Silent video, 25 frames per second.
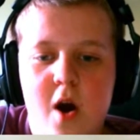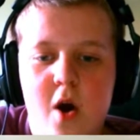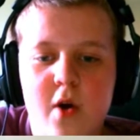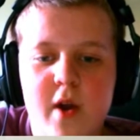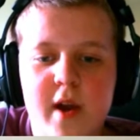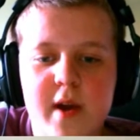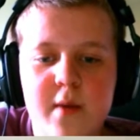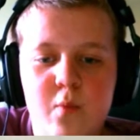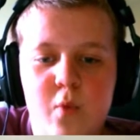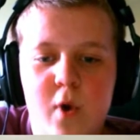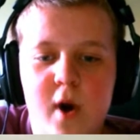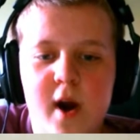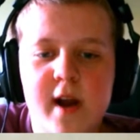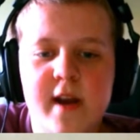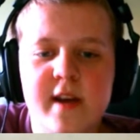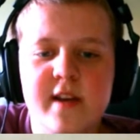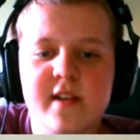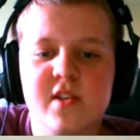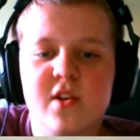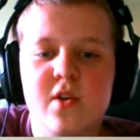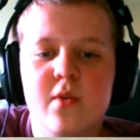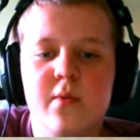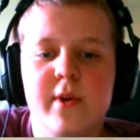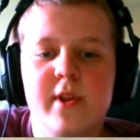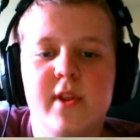Okay, why is
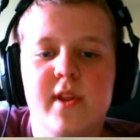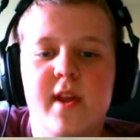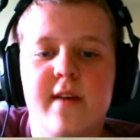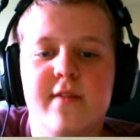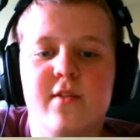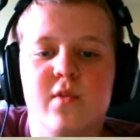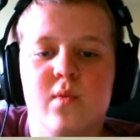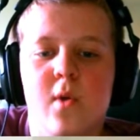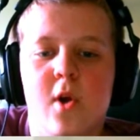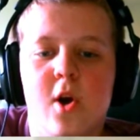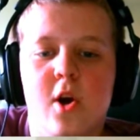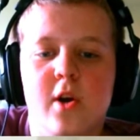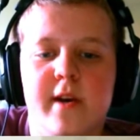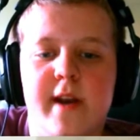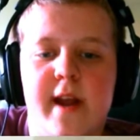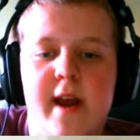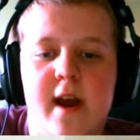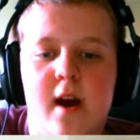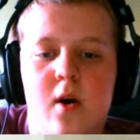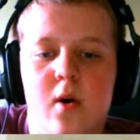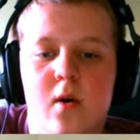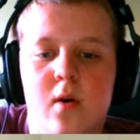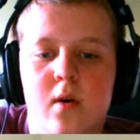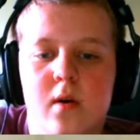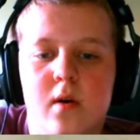going left wrong
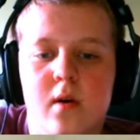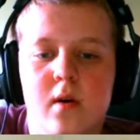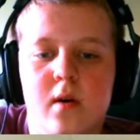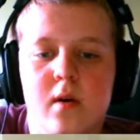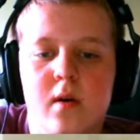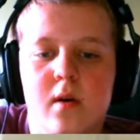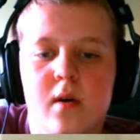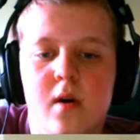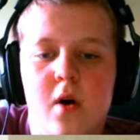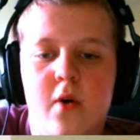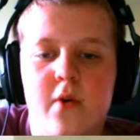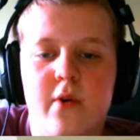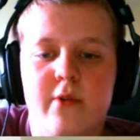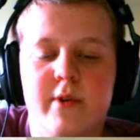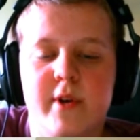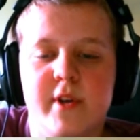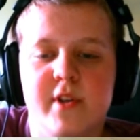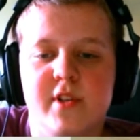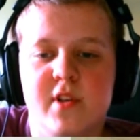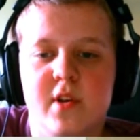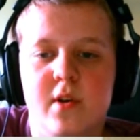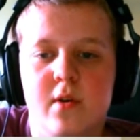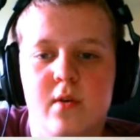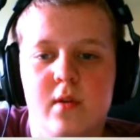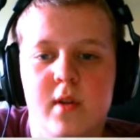now? Okay, wait,
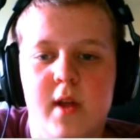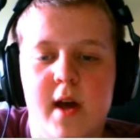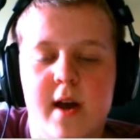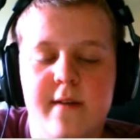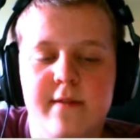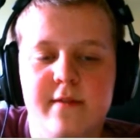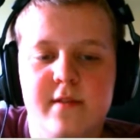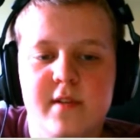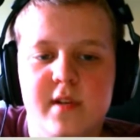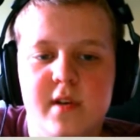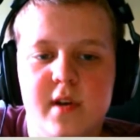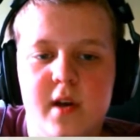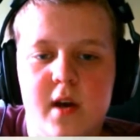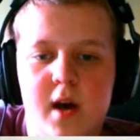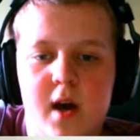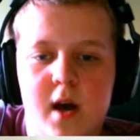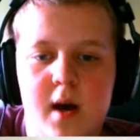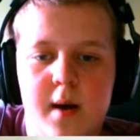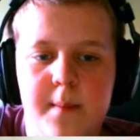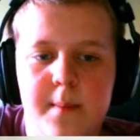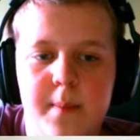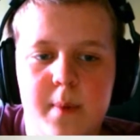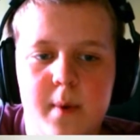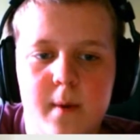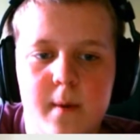so left,
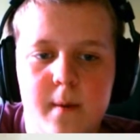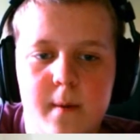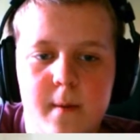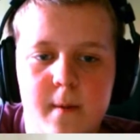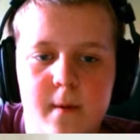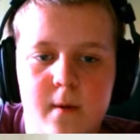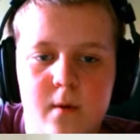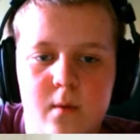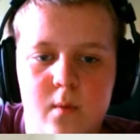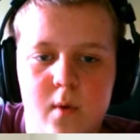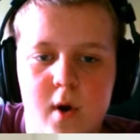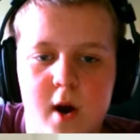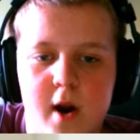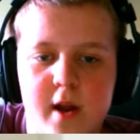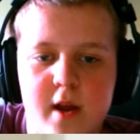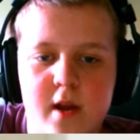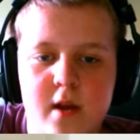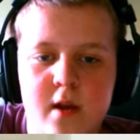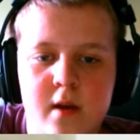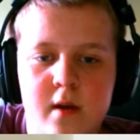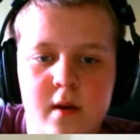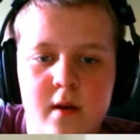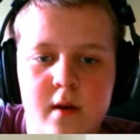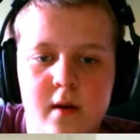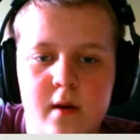up,
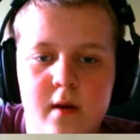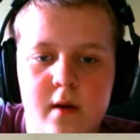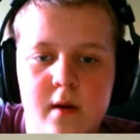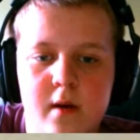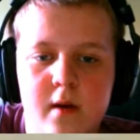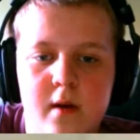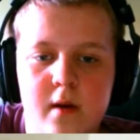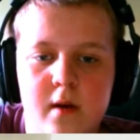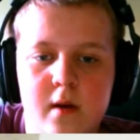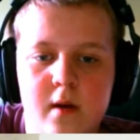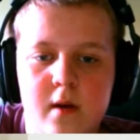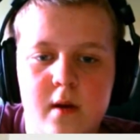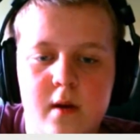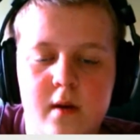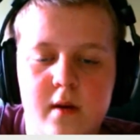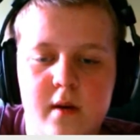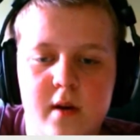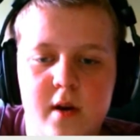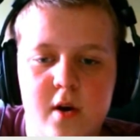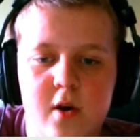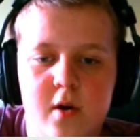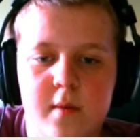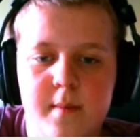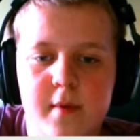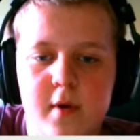right.
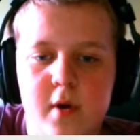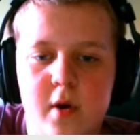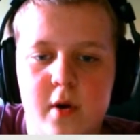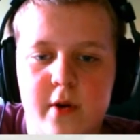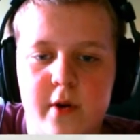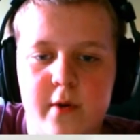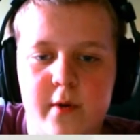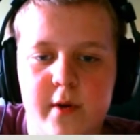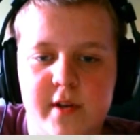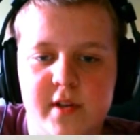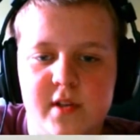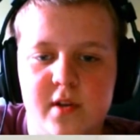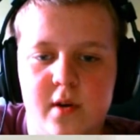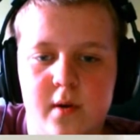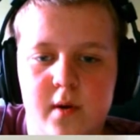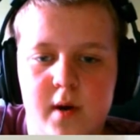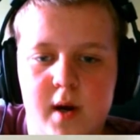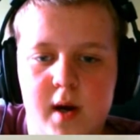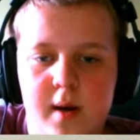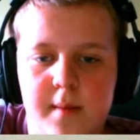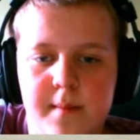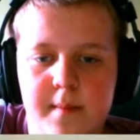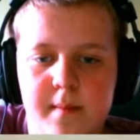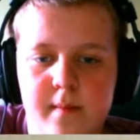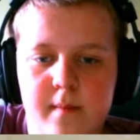Nope. Okay, wait, so
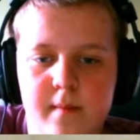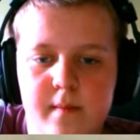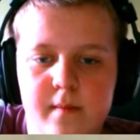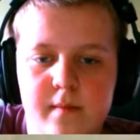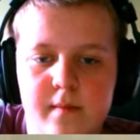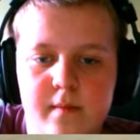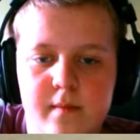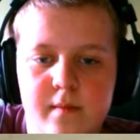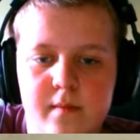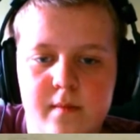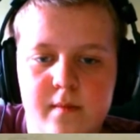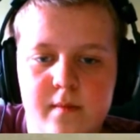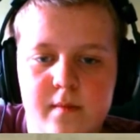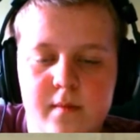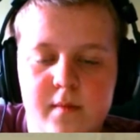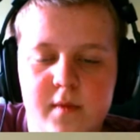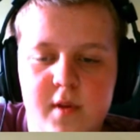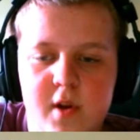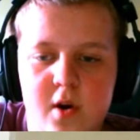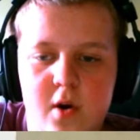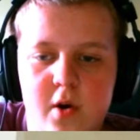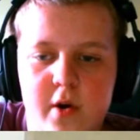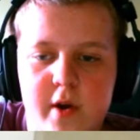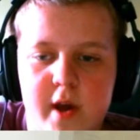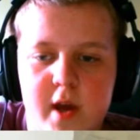up.
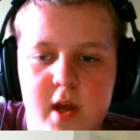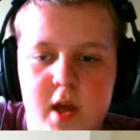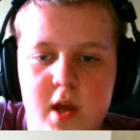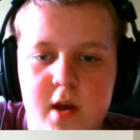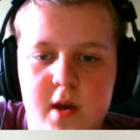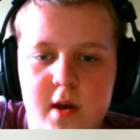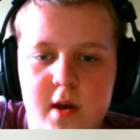No, okay.